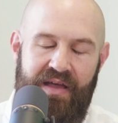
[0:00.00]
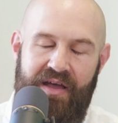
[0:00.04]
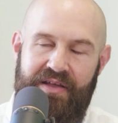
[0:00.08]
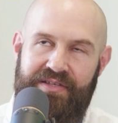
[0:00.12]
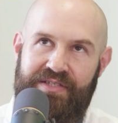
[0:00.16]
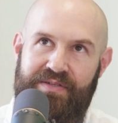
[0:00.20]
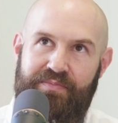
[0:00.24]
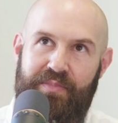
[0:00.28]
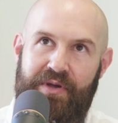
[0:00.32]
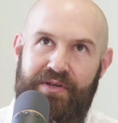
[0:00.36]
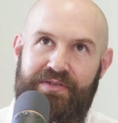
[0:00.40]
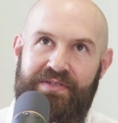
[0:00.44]
I
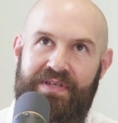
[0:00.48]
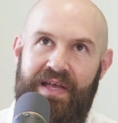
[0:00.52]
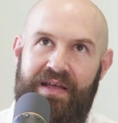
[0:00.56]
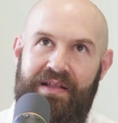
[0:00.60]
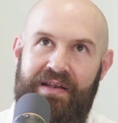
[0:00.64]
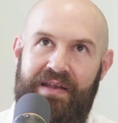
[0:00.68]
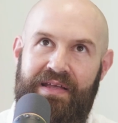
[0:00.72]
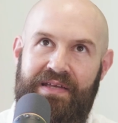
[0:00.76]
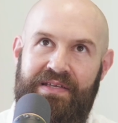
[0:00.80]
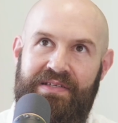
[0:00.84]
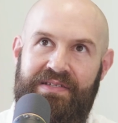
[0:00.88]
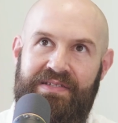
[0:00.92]
suppose
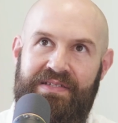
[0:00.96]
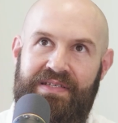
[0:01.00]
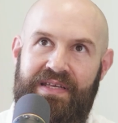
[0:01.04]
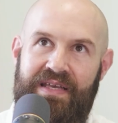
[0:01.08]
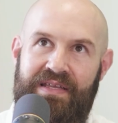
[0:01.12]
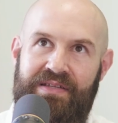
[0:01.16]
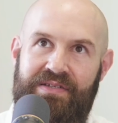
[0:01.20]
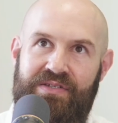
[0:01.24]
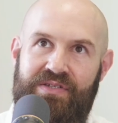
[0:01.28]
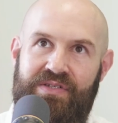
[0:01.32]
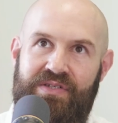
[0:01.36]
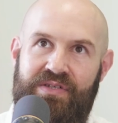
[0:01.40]
that leads
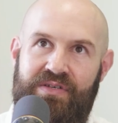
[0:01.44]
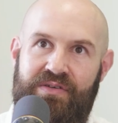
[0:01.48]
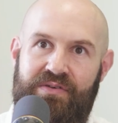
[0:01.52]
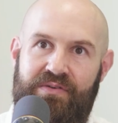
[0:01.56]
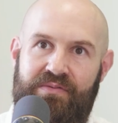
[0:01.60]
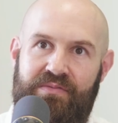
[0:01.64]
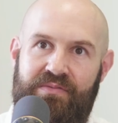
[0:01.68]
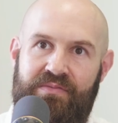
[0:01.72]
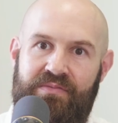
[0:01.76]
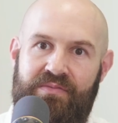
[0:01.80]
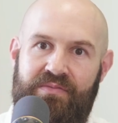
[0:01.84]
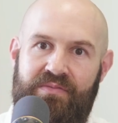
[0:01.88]

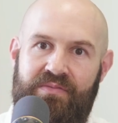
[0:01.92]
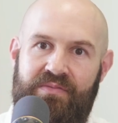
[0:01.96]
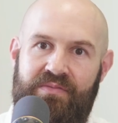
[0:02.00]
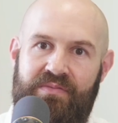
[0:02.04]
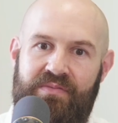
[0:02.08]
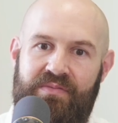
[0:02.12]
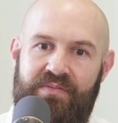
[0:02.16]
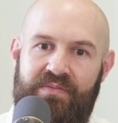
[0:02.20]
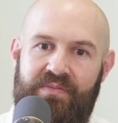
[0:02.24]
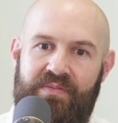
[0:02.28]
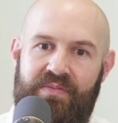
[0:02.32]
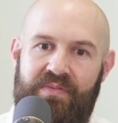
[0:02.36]
into
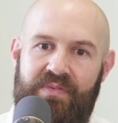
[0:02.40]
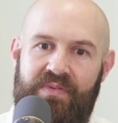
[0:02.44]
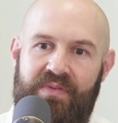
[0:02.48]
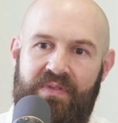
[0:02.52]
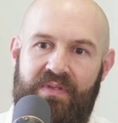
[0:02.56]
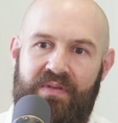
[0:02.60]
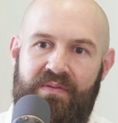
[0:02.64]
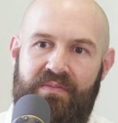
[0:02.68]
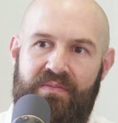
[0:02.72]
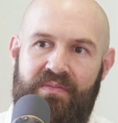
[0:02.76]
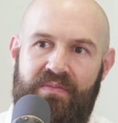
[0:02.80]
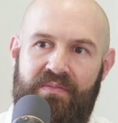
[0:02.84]

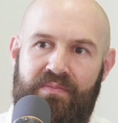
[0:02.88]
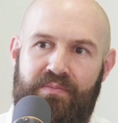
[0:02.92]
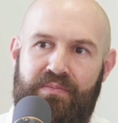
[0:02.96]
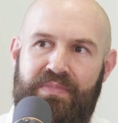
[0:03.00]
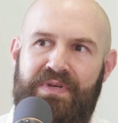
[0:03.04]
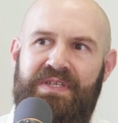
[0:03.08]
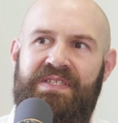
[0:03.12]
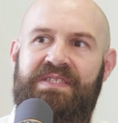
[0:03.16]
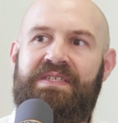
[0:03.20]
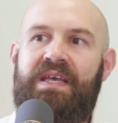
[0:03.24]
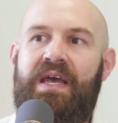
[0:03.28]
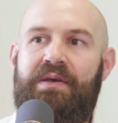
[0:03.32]

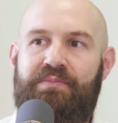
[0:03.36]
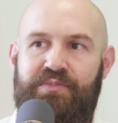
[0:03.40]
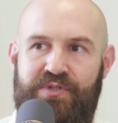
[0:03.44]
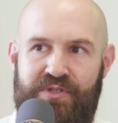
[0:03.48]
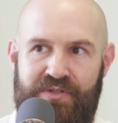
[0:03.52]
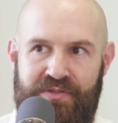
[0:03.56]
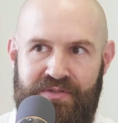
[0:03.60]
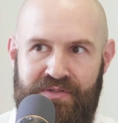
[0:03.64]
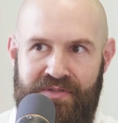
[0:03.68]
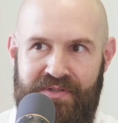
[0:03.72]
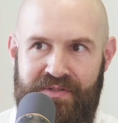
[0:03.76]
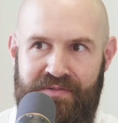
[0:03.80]

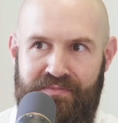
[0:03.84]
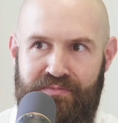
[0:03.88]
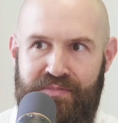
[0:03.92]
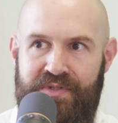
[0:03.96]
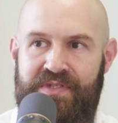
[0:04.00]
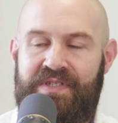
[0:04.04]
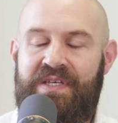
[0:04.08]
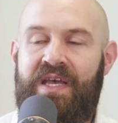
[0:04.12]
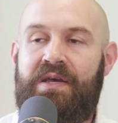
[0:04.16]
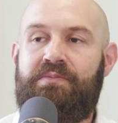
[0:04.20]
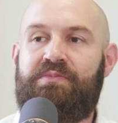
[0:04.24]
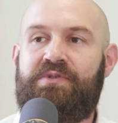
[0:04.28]
perception
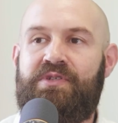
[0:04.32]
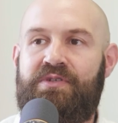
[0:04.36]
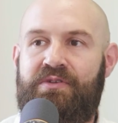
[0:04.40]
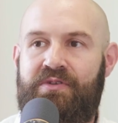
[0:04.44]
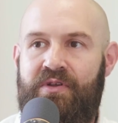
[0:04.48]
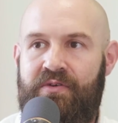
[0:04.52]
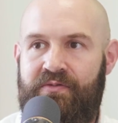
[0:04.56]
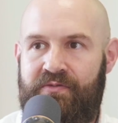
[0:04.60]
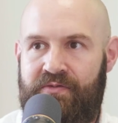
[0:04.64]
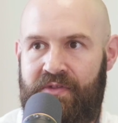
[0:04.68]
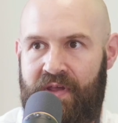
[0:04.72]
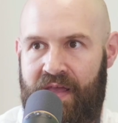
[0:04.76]

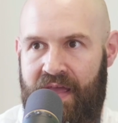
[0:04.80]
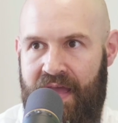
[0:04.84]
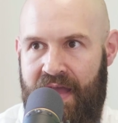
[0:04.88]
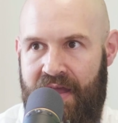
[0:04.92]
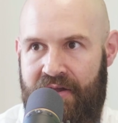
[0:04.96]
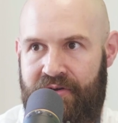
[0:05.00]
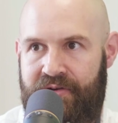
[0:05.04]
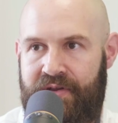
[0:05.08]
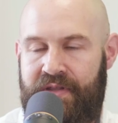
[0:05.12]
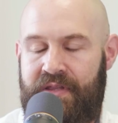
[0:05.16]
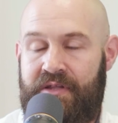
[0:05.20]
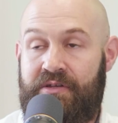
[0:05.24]
of the
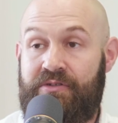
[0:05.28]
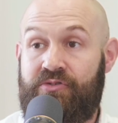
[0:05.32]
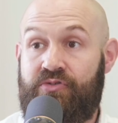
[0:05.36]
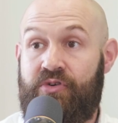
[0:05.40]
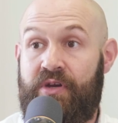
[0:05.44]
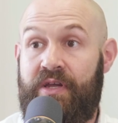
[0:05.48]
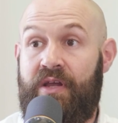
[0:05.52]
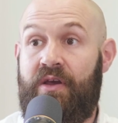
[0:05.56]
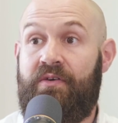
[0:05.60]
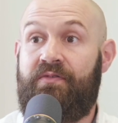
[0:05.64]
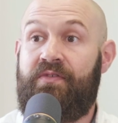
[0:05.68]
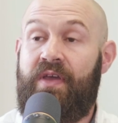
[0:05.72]
care
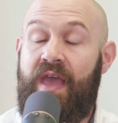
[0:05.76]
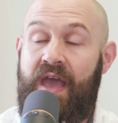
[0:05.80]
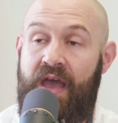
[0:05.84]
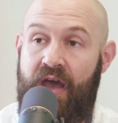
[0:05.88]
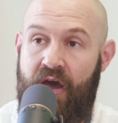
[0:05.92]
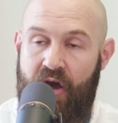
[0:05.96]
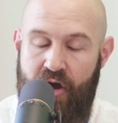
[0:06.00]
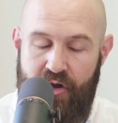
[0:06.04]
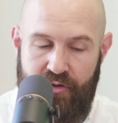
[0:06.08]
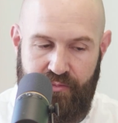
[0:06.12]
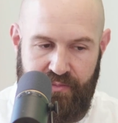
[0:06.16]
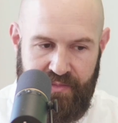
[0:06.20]
industry, of care
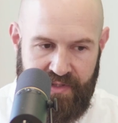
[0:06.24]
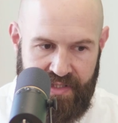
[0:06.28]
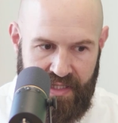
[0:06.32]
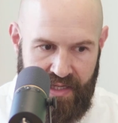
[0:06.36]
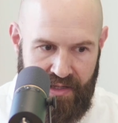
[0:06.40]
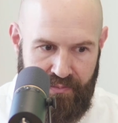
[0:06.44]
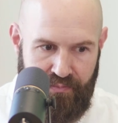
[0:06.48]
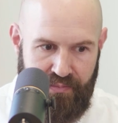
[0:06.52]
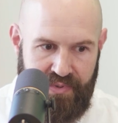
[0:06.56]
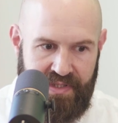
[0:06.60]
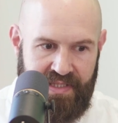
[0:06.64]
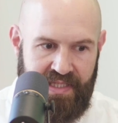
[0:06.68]
homes
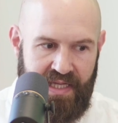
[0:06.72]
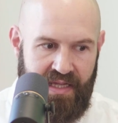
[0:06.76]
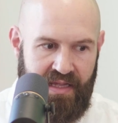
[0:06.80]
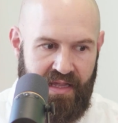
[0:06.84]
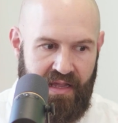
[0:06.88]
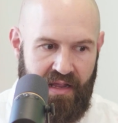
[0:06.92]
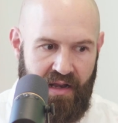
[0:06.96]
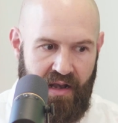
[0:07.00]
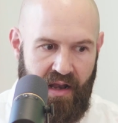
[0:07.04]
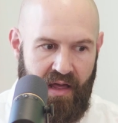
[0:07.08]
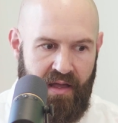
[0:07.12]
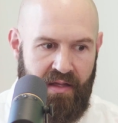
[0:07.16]
in
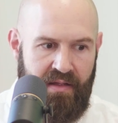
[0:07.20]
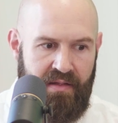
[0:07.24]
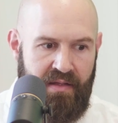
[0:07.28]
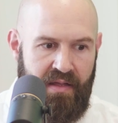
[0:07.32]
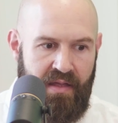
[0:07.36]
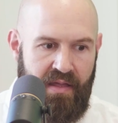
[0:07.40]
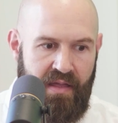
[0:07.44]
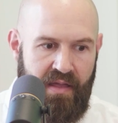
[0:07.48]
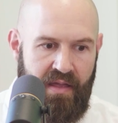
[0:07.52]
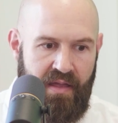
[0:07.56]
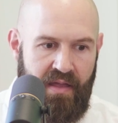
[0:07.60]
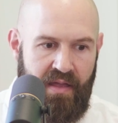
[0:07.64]
particular.
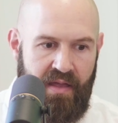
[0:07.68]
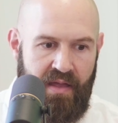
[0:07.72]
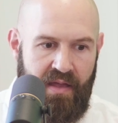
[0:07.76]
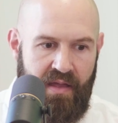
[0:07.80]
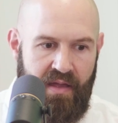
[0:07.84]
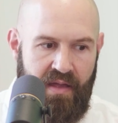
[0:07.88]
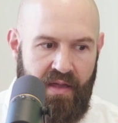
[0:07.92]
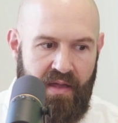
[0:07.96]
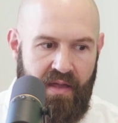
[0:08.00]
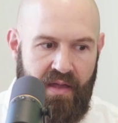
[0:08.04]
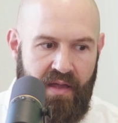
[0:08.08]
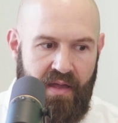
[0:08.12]

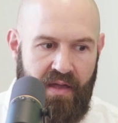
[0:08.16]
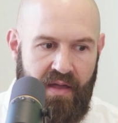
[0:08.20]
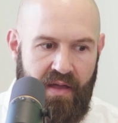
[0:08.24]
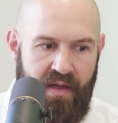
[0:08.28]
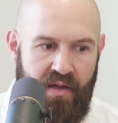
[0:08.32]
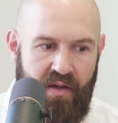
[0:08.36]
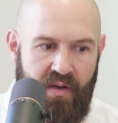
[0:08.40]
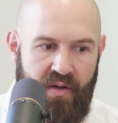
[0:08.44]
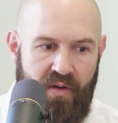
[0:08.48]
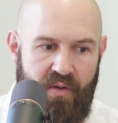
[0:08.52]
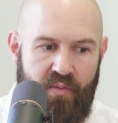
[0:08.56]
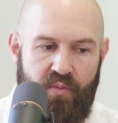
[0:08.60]

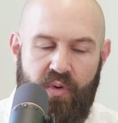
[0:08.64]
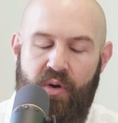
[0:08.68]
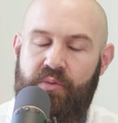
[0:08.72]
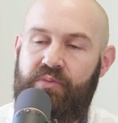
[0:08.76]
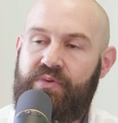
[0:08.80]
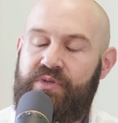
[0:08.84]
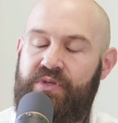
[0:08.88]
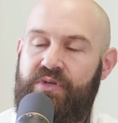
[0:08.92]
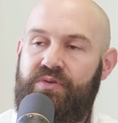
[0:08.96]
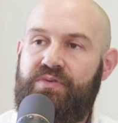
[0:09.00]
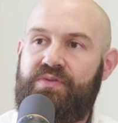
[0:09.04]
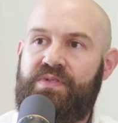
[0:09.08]
What
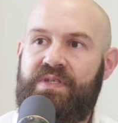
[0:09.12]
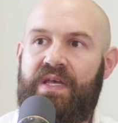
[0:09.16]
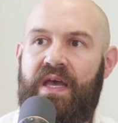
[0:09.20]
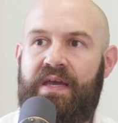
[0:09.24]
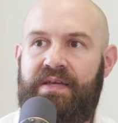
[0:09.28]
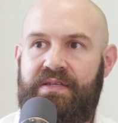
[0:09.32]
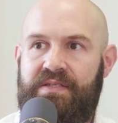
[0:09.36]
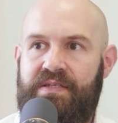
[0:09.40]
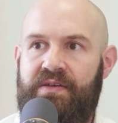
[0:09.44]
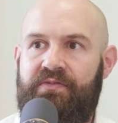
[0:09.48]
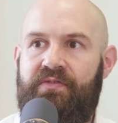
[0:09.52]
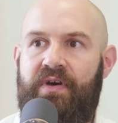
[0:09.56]
would you
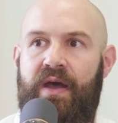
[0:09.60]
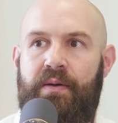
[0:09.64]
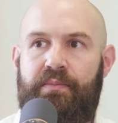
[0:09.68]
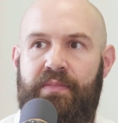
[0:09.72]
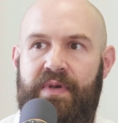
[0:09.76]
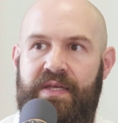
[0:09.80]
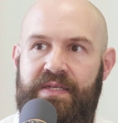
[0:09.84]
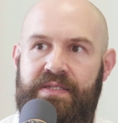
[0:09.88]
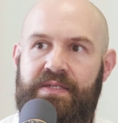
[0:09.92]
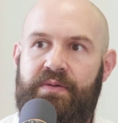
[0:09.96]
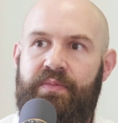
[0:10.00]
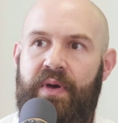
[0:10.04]
say to
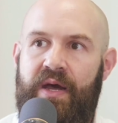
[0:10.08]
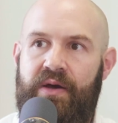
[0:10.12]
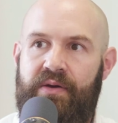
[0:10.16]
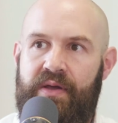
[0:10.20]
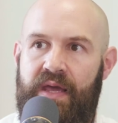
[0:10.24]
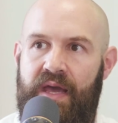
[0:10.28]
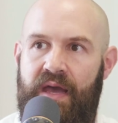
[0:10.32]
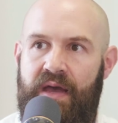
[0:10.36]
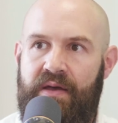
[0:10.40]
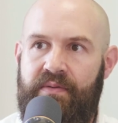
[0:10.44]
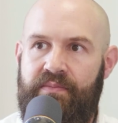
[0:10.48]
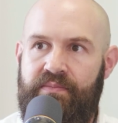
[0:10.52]
families about
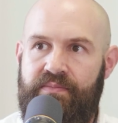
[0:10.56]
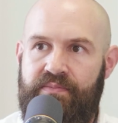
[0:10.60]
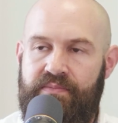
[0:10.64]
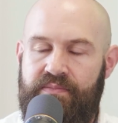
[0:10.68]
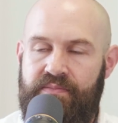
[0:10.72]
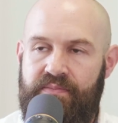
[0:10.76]
care?